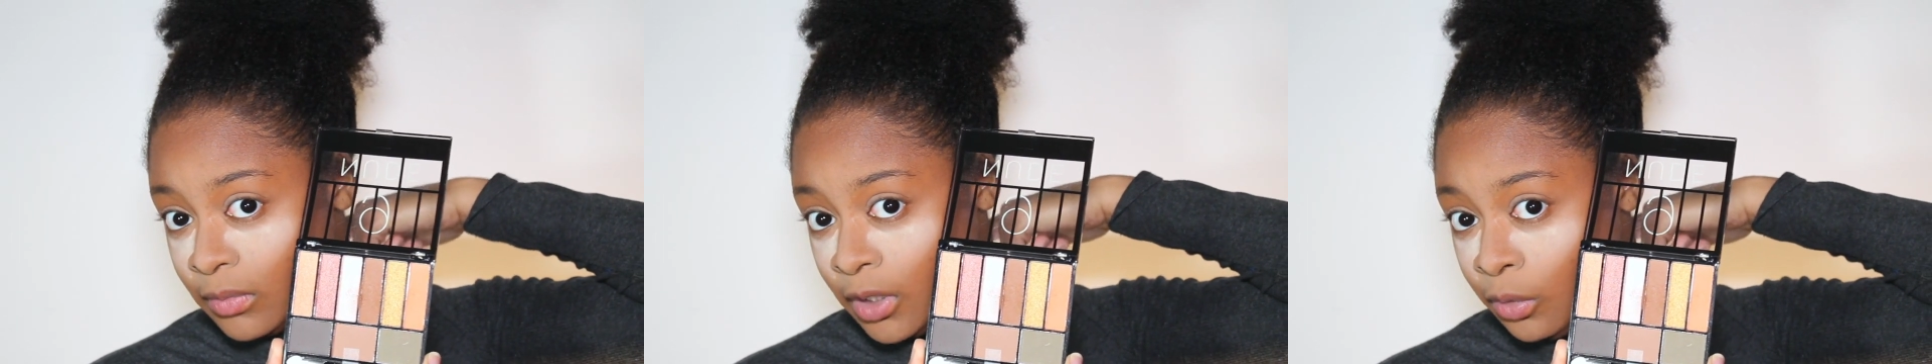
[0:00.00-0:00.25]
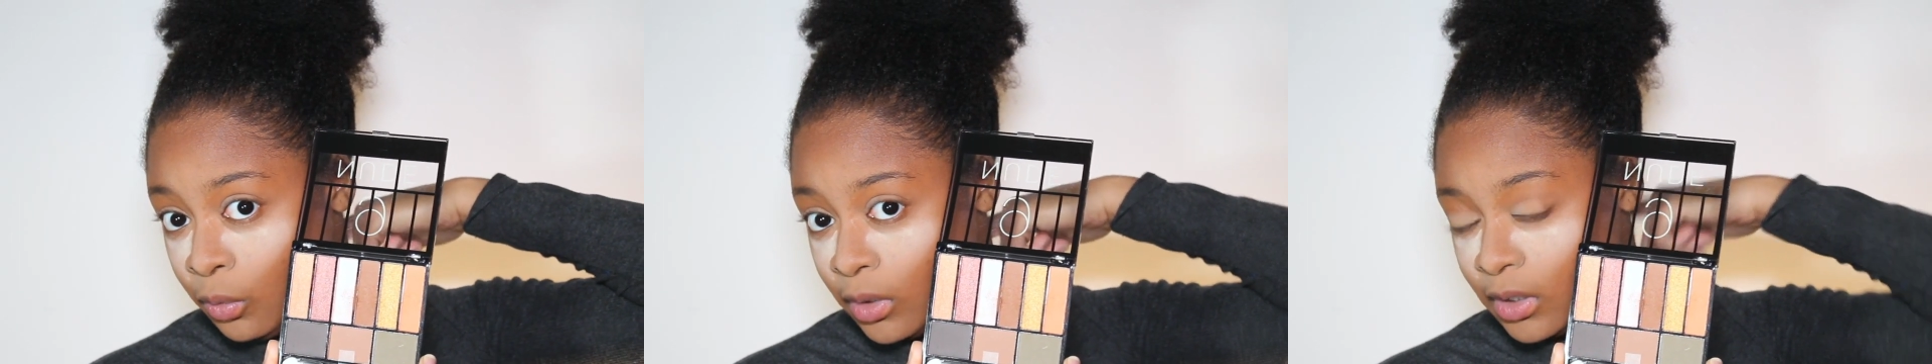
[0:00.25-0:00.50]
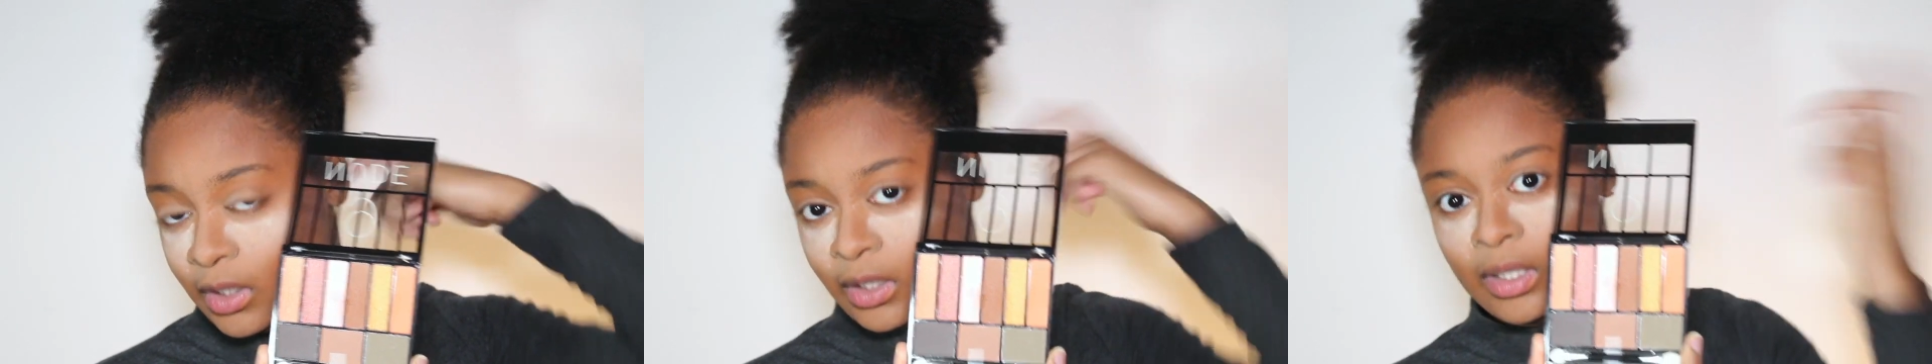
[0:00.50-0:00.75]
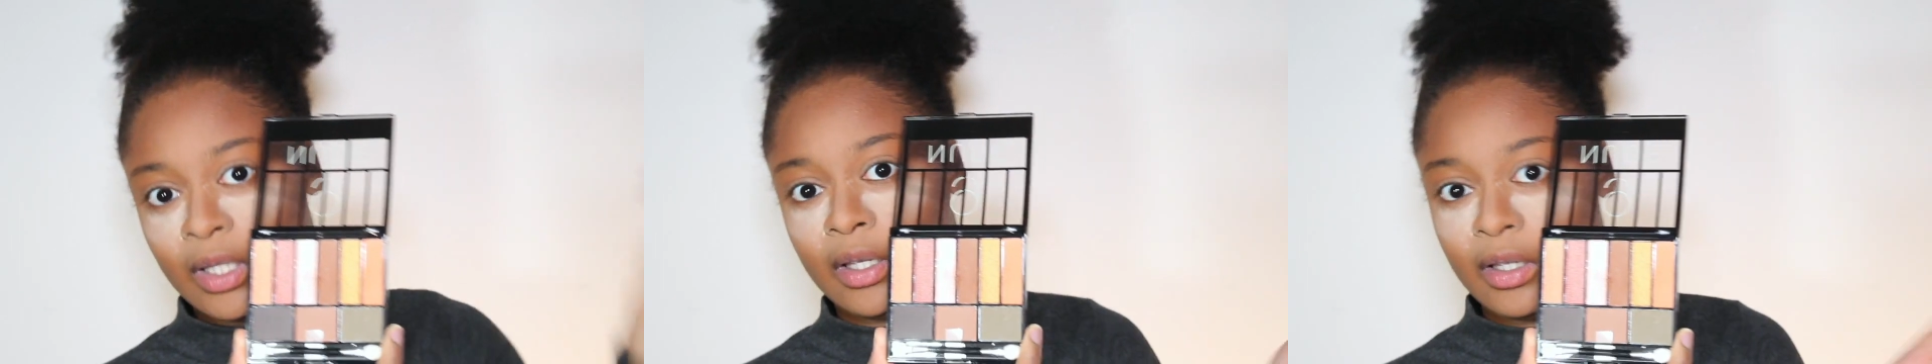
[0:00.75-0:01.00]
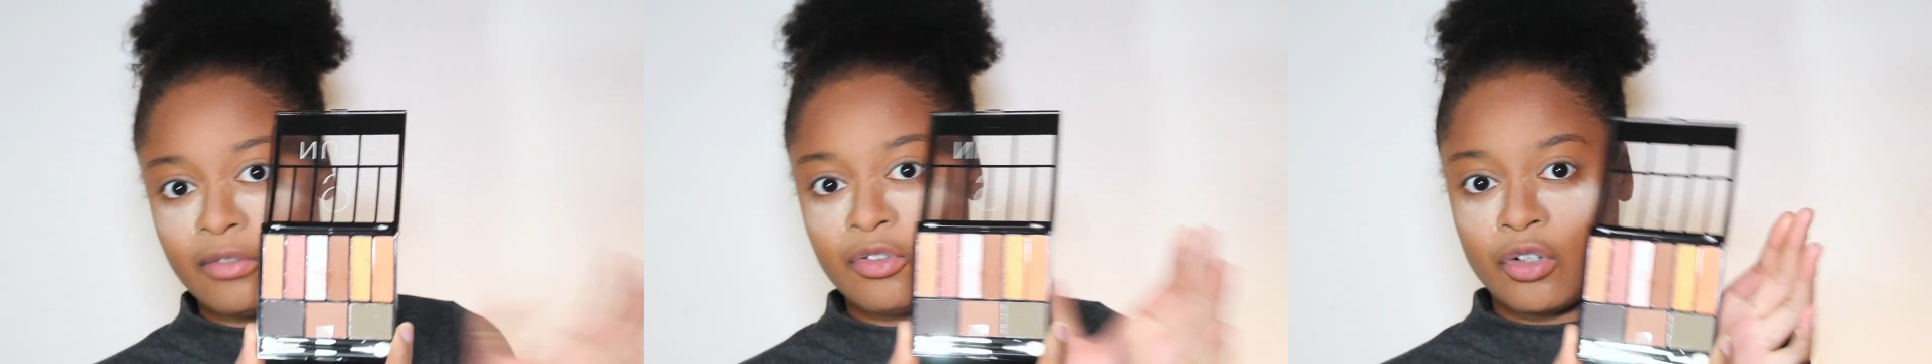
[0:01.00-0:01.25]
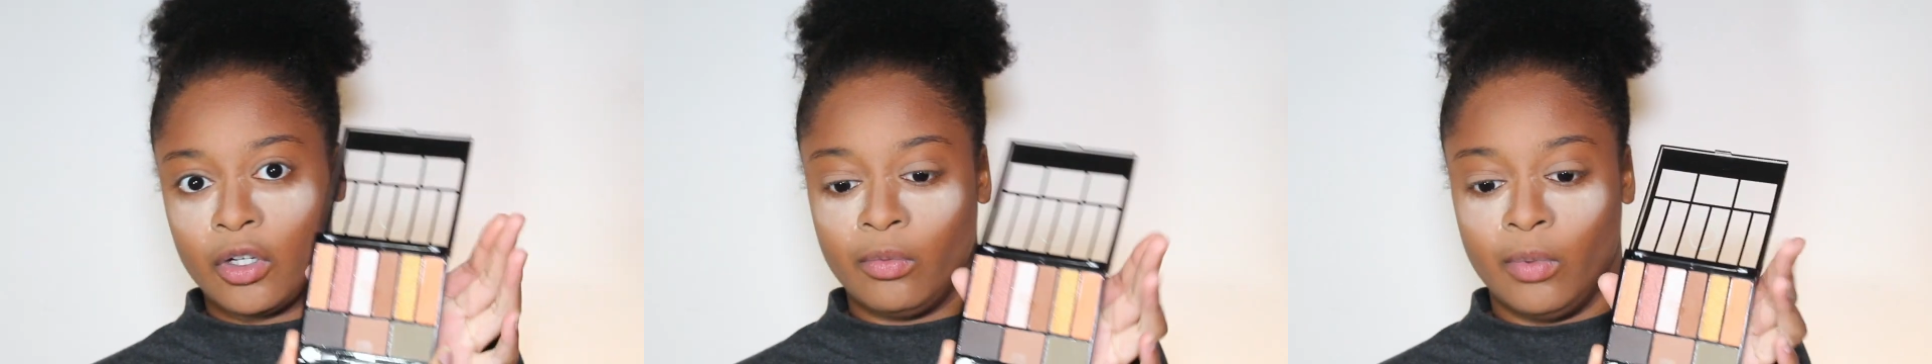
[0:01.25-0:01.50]
in one, and like I've
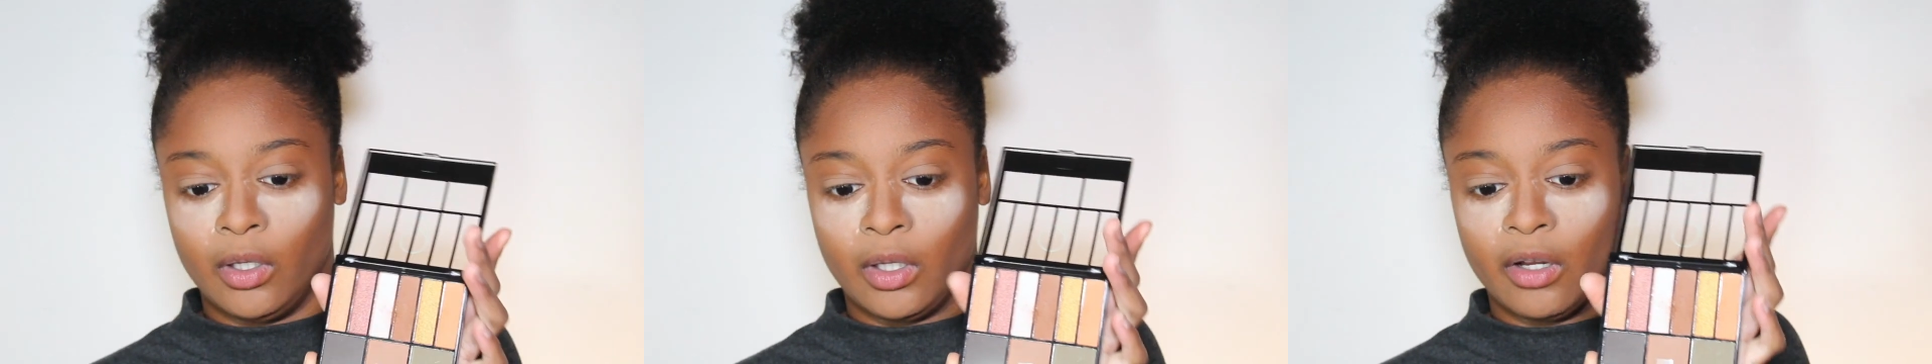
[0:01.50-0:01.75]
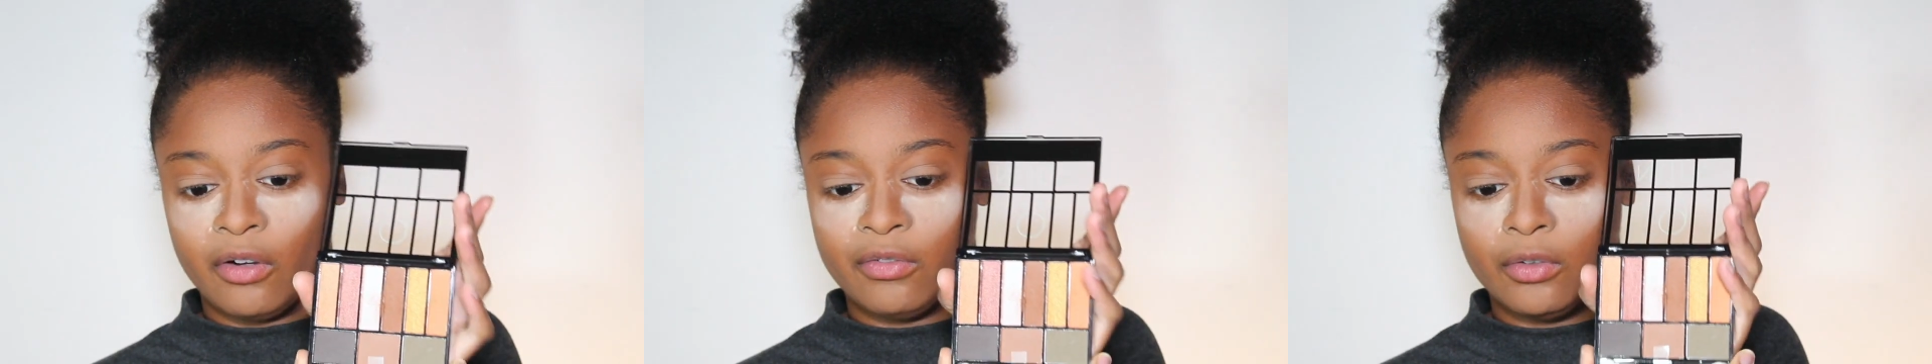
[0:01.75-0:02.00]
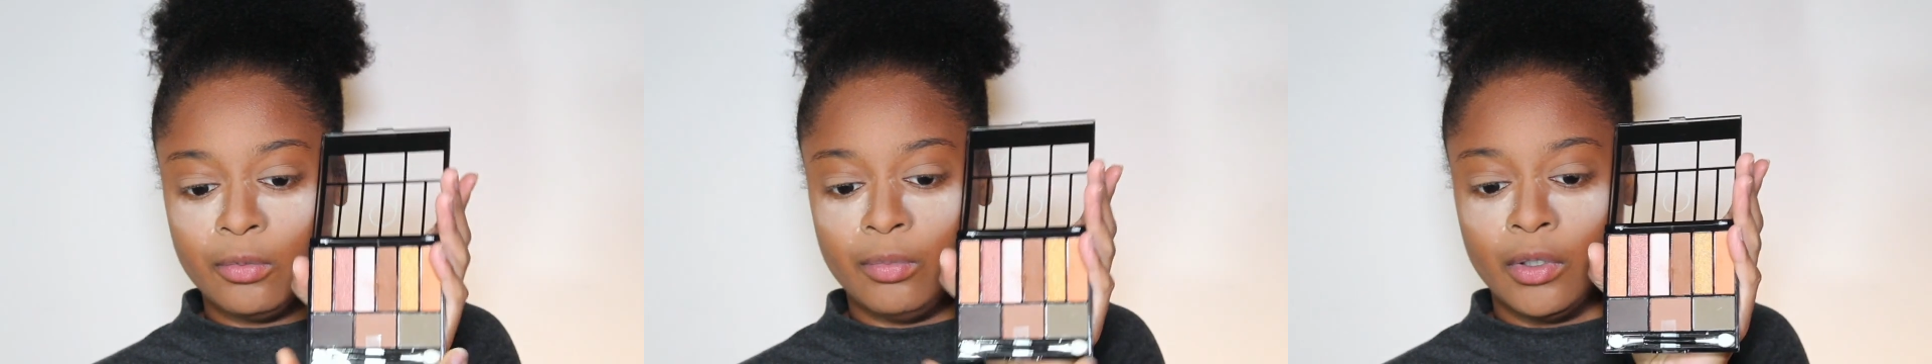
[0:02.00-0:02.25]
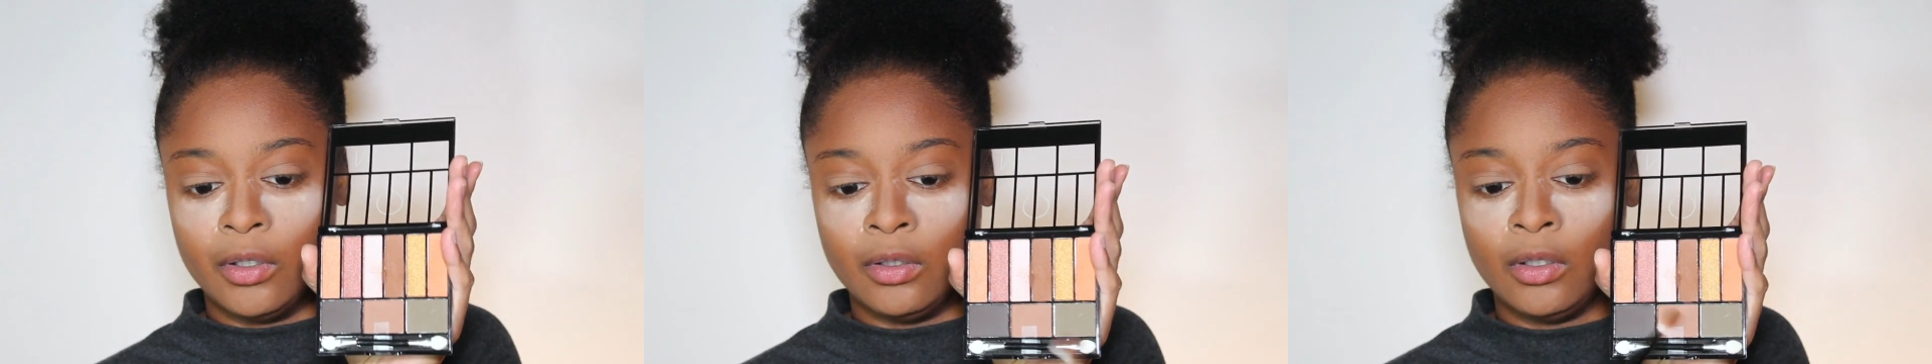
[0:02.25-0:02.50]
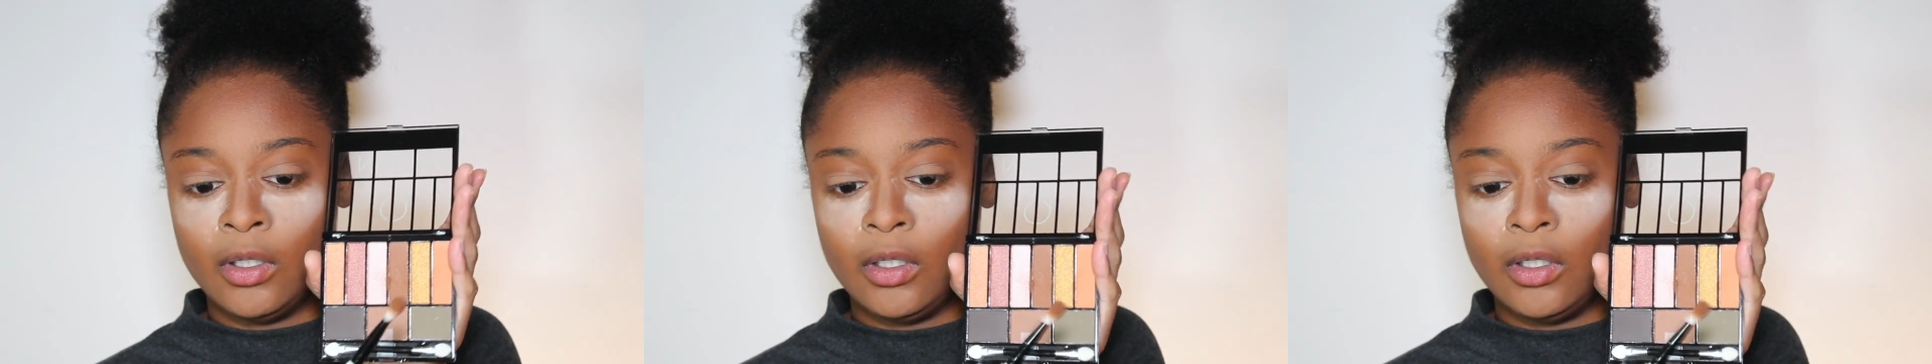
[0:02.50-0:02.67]
tried being careful, but